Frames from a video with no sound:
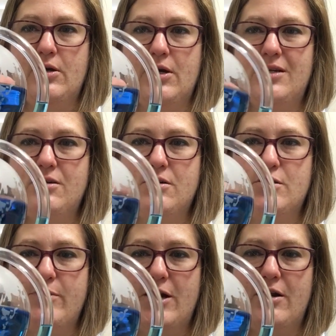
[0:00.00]
and talked
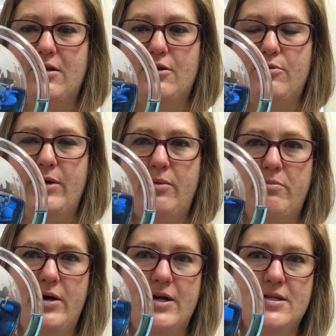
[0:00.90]
about it a little bit,
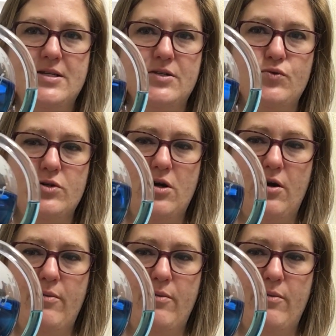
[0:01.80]
but since we're talking